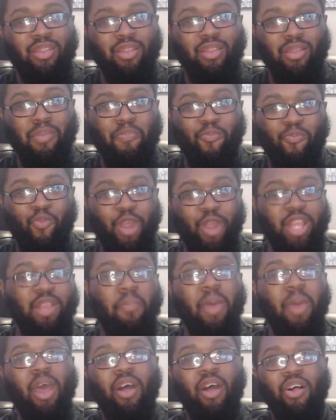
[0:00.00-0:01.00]
the ring the
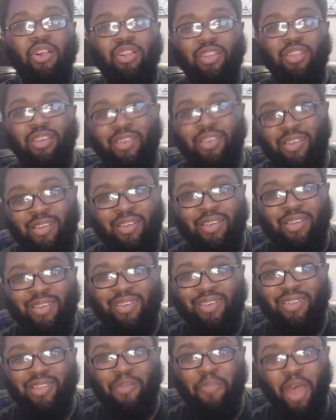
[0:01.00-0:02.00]
bell
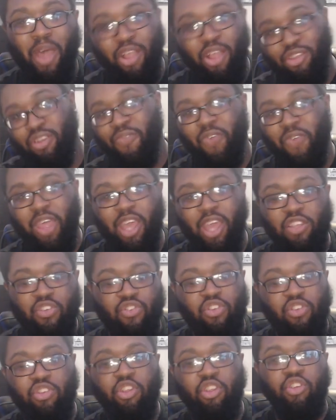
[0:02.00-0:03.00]
the bell notification
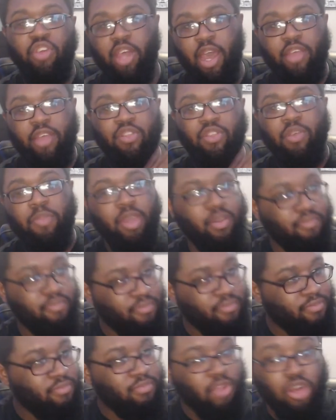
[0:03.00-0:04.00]
so you know you guys can be
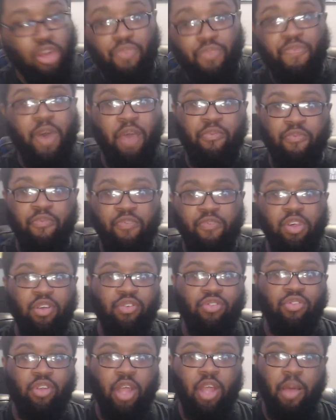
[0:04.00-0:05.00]
notified when
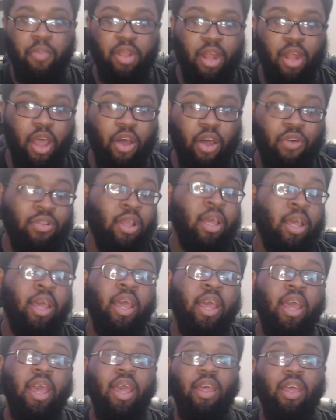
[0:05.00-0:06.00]
videos are coming out.
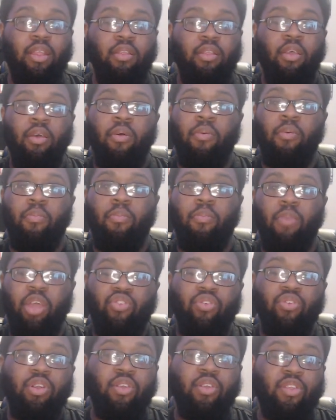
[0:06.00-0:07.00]
And Make
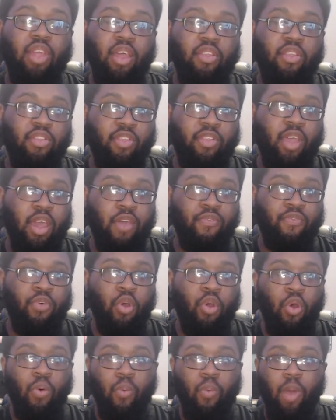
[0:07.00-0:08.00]
sure to stay safe,
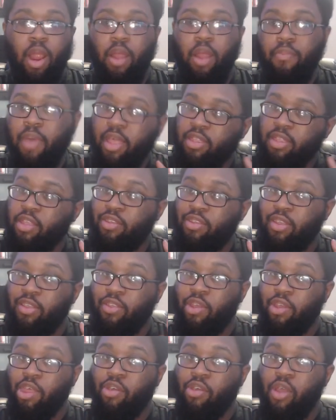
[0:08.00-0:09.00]
wear a mask shit shit's
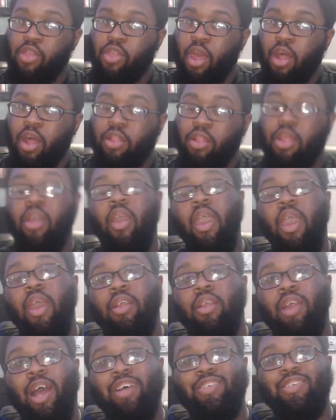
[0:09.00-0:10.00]
getting crazy out there,
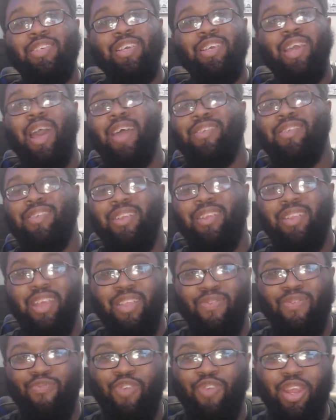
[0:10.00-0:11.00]
and I'll see you guys in the
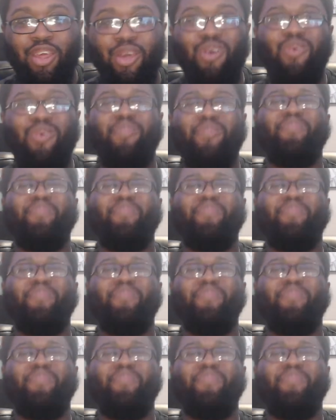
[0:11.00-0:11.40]
next video.